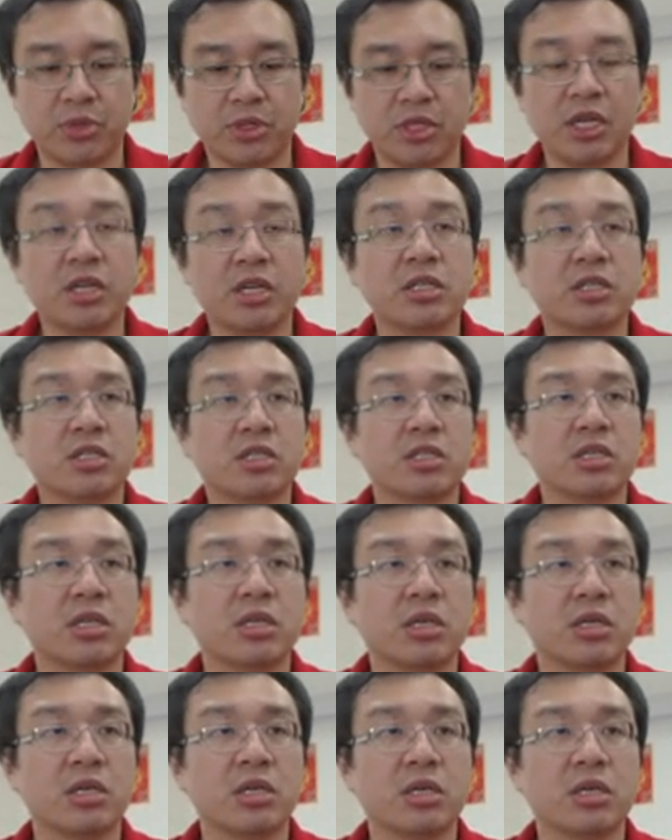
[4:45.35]
takes
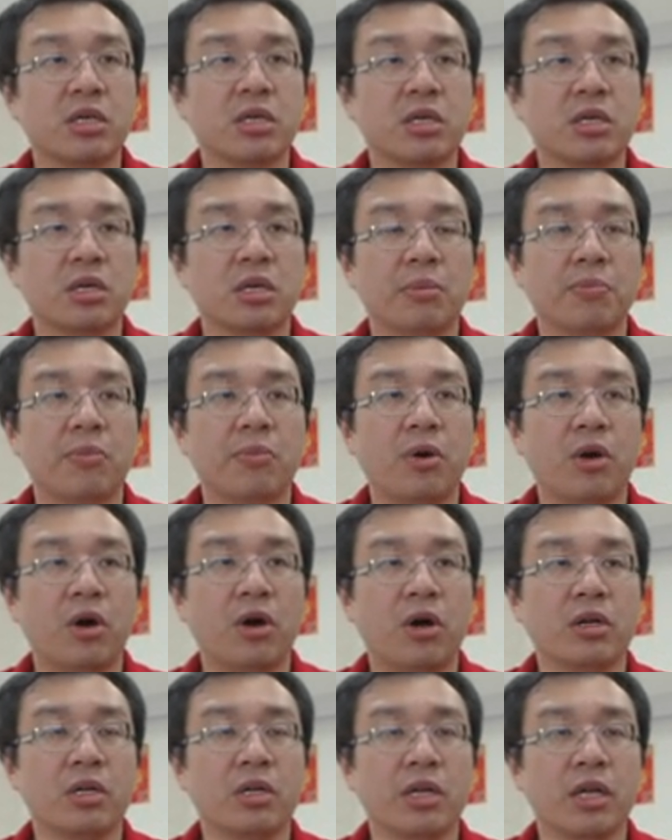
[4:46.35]
the
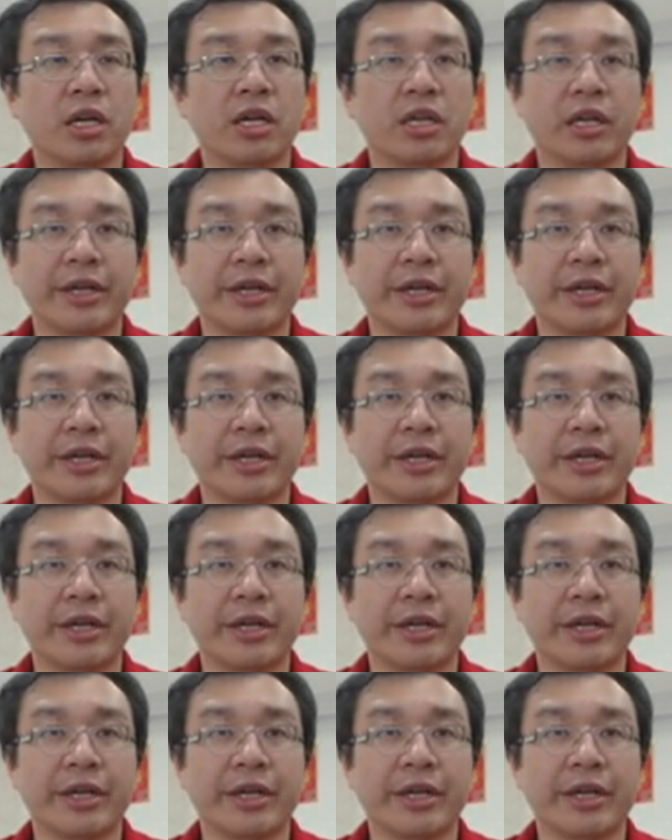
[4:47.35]
pawn at